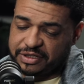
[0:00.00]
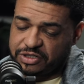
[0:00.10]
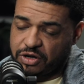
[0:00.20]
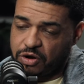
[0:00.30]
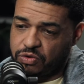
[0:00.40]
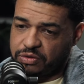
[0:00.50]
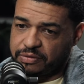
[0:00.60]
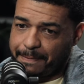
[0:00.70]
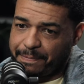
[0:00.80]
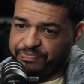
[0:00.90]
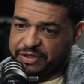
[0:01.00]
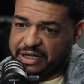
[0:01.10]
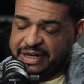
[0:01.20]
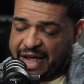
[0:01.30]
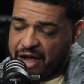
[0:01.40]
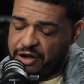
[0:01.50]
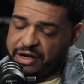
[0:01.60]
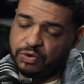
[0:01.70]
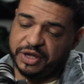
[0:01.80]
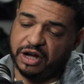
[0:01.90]
So now
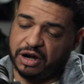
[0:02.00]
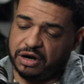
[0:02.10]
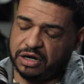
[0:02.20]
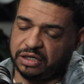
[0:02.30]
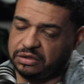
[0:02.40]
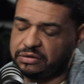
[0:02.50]
here we are,